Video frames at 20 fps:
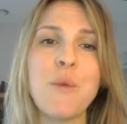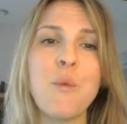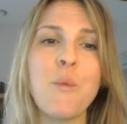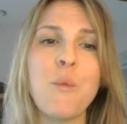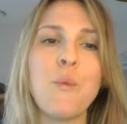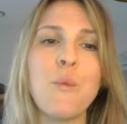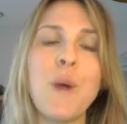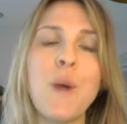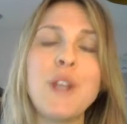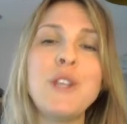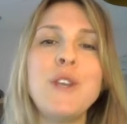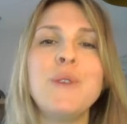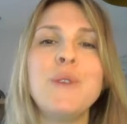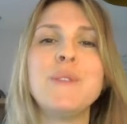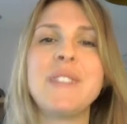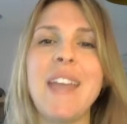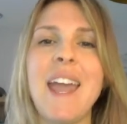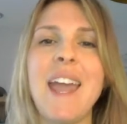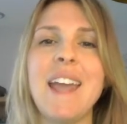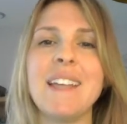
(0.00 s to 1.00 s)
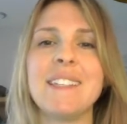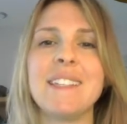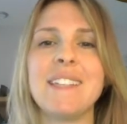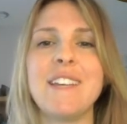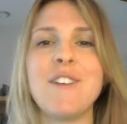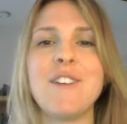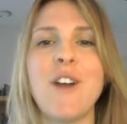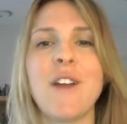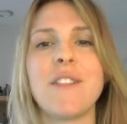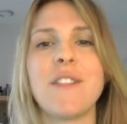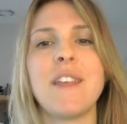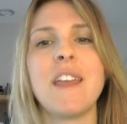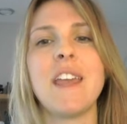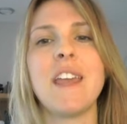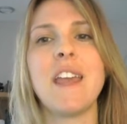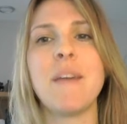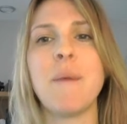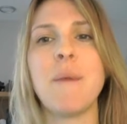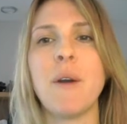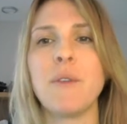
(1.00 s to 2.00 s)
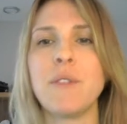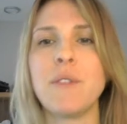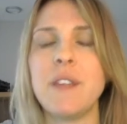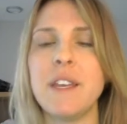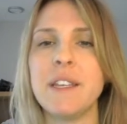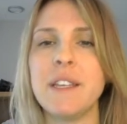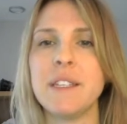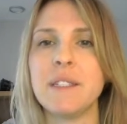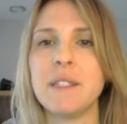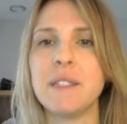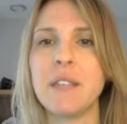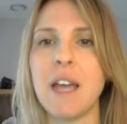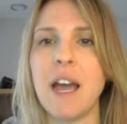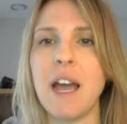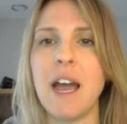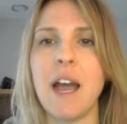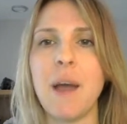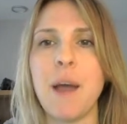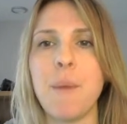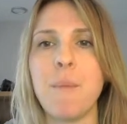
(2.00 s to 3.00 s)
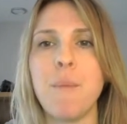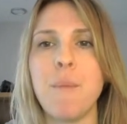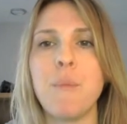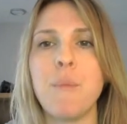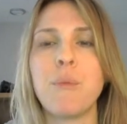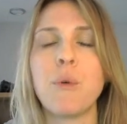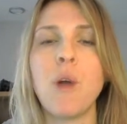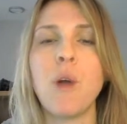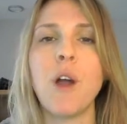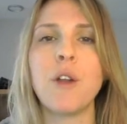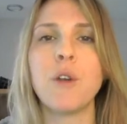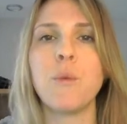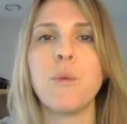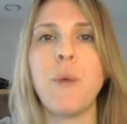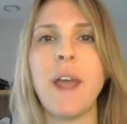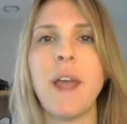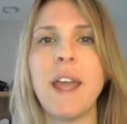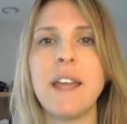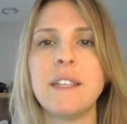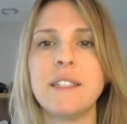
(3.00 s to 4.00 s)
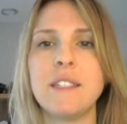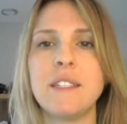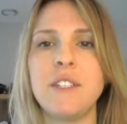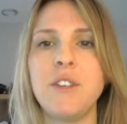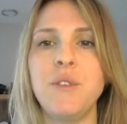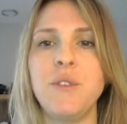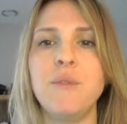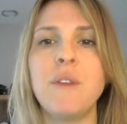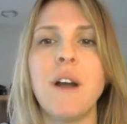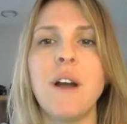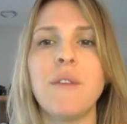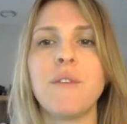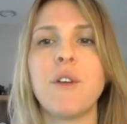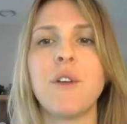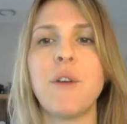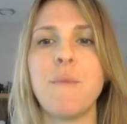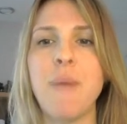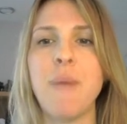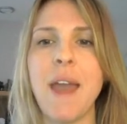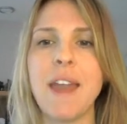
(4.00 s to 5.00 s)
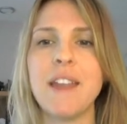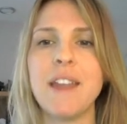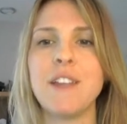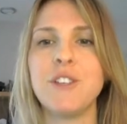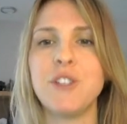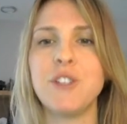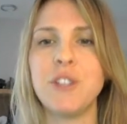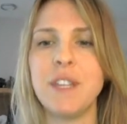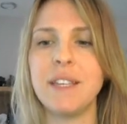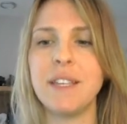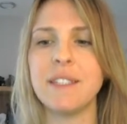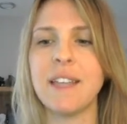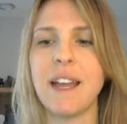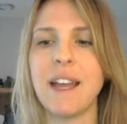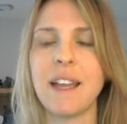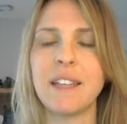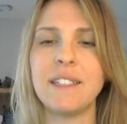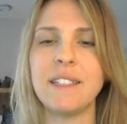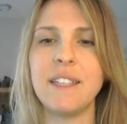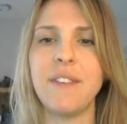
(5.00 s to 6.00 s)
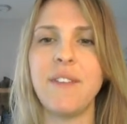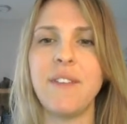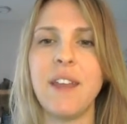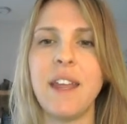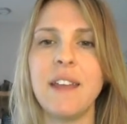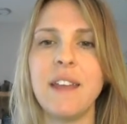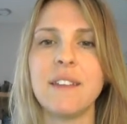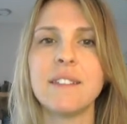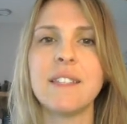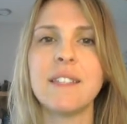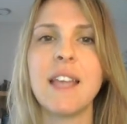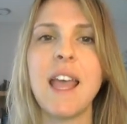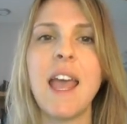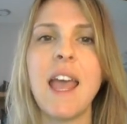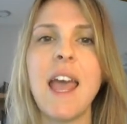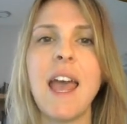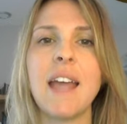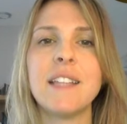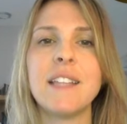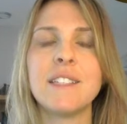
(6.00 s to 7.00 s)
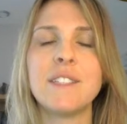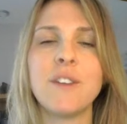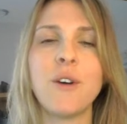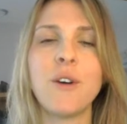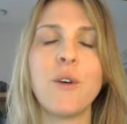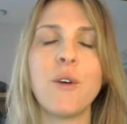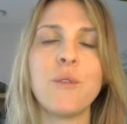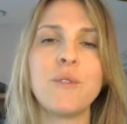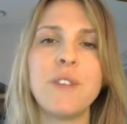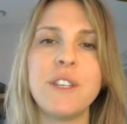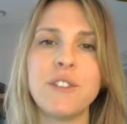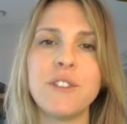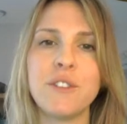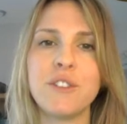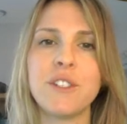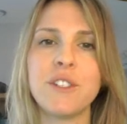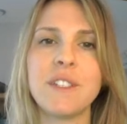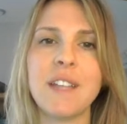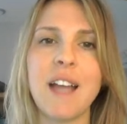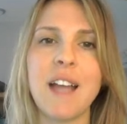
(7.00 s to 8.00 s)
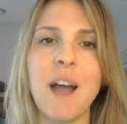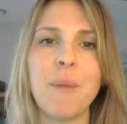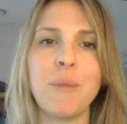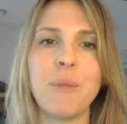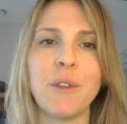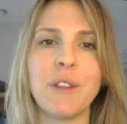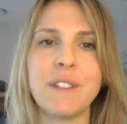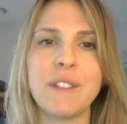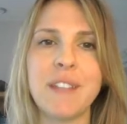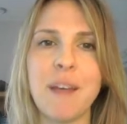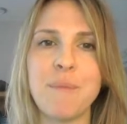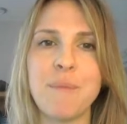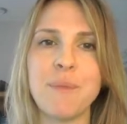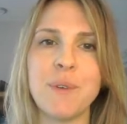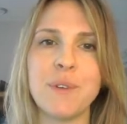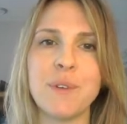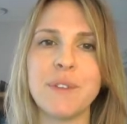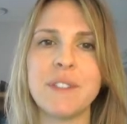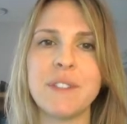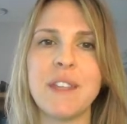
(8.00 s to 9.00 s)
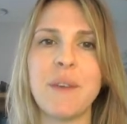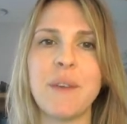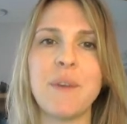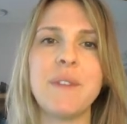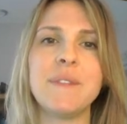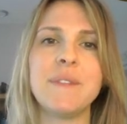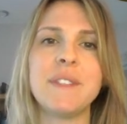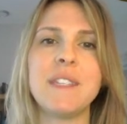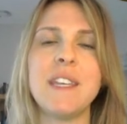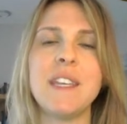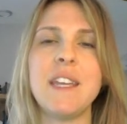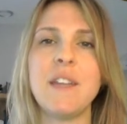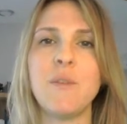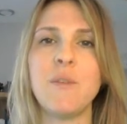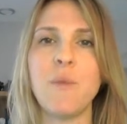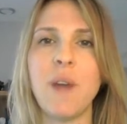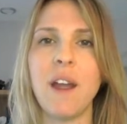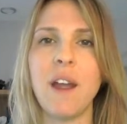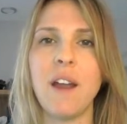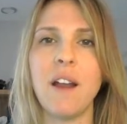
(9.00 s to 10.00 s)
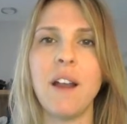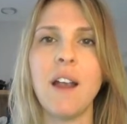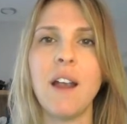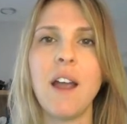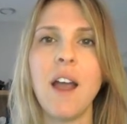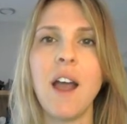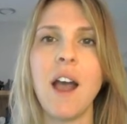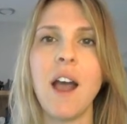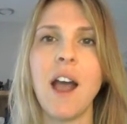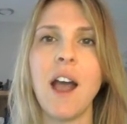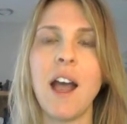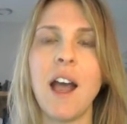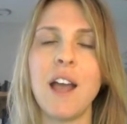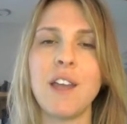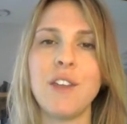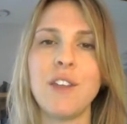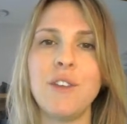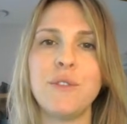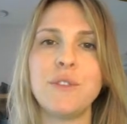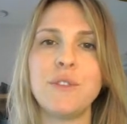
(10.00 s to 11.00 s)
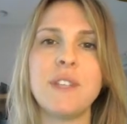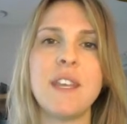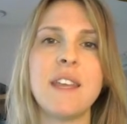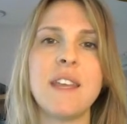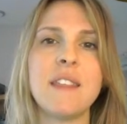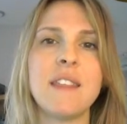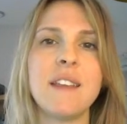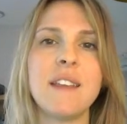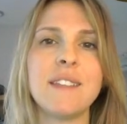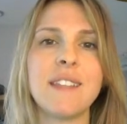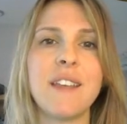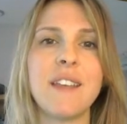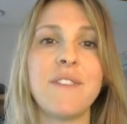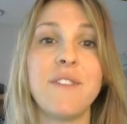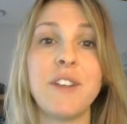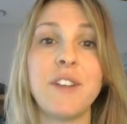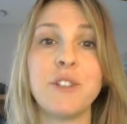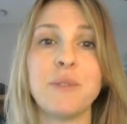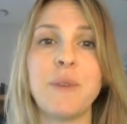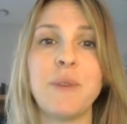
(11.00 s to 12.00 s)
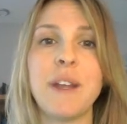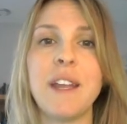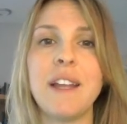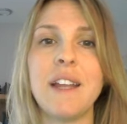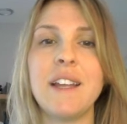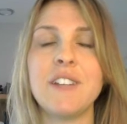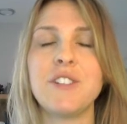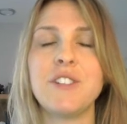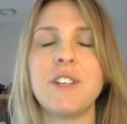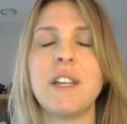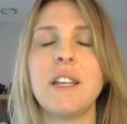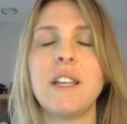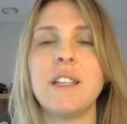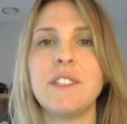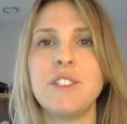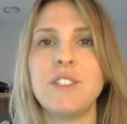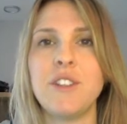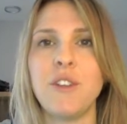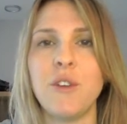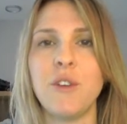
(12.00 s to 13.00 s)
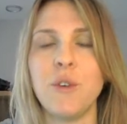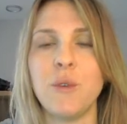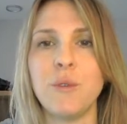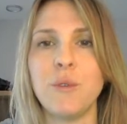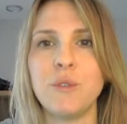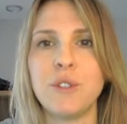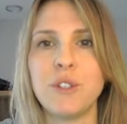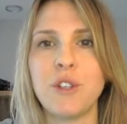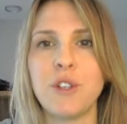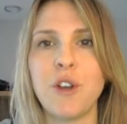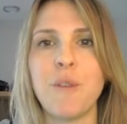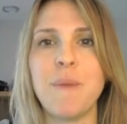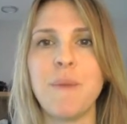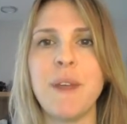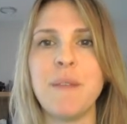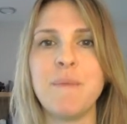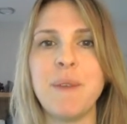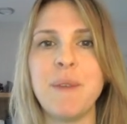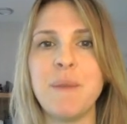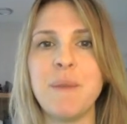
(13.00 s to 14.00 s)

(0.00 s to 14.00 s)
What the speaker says: one use case and not thinking about these broader ways to govern or manage these activities. And so these are just a couple examples that we've seen where using things like facial recognition to determine